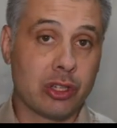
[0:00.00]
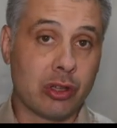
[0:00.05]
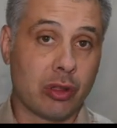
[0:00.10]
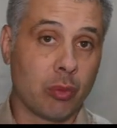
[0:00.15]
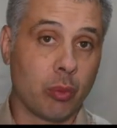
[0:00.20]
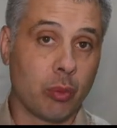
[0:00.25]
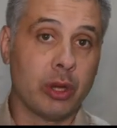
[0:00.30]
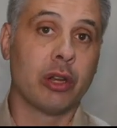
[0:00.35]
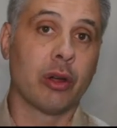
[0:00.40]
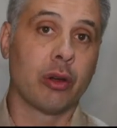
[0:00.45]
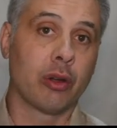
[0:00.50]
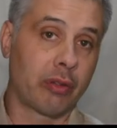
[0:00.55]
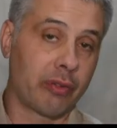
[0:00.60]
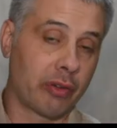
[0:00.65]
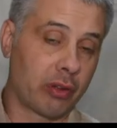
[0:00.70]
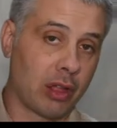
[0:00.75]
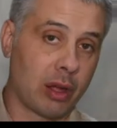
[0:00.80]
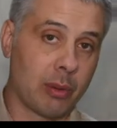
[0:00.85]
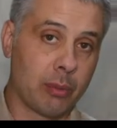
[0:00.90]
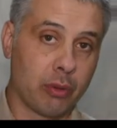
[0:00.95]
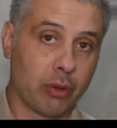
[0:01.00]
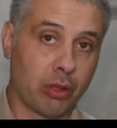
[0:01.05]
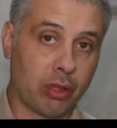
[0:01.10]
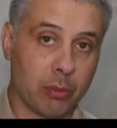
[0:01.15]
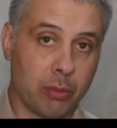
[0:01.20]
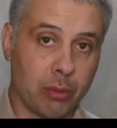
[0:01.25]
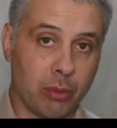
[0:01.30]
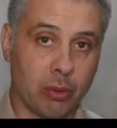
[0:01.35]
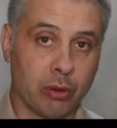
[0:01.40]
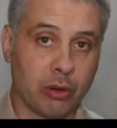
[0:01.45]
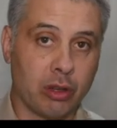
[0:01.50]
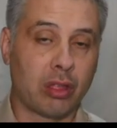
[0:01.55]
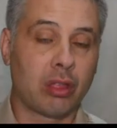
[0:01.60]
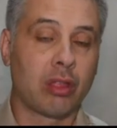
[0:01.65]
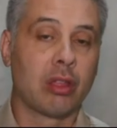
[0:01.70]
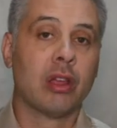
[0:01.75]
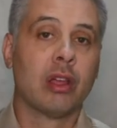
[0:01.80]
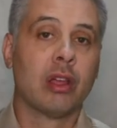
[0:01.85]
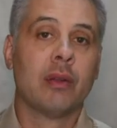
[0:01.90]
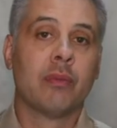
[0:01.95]
So Windows, for example, supports
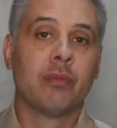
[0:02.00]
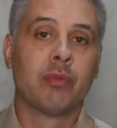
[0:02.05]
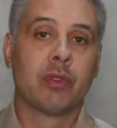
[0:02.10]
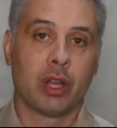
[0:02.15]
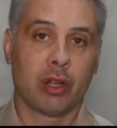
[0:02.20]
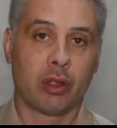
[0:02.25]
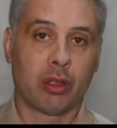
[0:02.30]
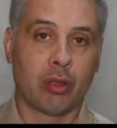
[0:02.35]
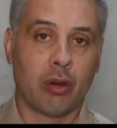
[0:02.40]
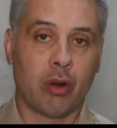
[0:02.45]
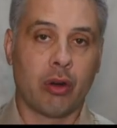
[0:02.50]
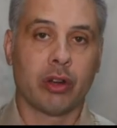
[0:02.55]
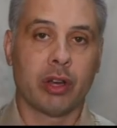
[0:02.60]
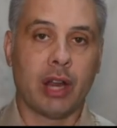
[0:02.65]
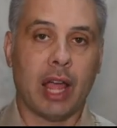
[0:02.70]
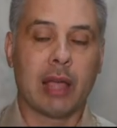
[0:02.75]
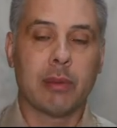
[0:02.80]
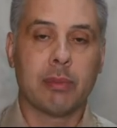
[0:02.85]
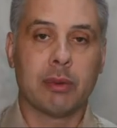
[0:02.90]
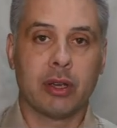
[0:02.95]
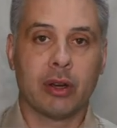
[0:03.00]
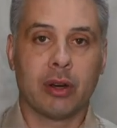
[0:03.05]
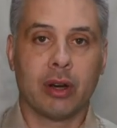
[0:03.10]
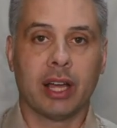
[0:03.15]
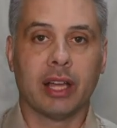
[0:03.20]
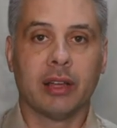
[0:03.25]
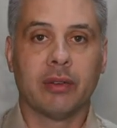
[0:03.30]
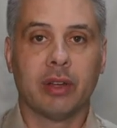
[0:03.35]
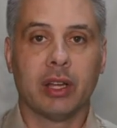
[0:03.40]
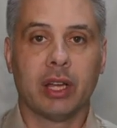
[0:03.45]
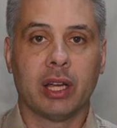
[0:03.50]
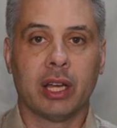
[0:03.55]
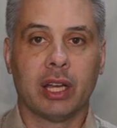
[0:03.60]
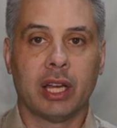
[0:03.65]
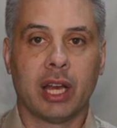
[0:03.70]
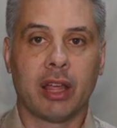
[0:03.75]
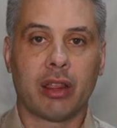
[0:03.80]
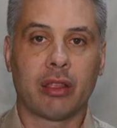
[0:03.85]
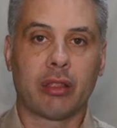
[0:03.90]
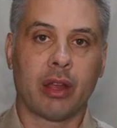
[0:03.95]
a socket API and
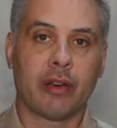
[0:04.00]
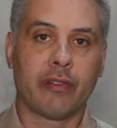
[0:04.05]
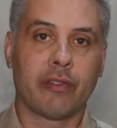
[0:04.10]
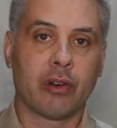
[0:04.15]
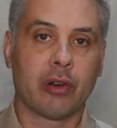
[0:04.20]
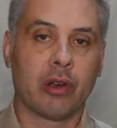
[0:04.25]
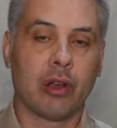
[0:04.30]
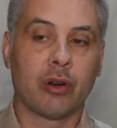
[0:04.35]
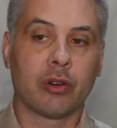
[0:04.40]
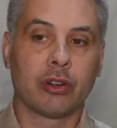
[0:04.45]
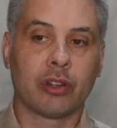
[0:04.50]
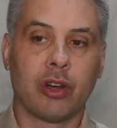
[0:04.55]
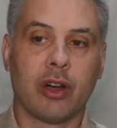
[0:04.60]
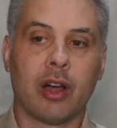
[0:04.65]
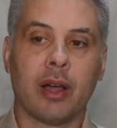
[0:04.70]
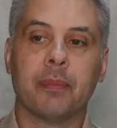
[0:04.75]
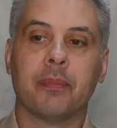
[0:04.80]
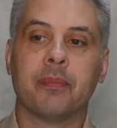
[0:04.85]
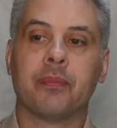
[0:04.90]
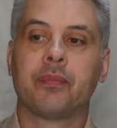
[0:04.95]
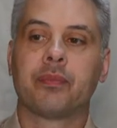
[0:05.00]
has done for a long time.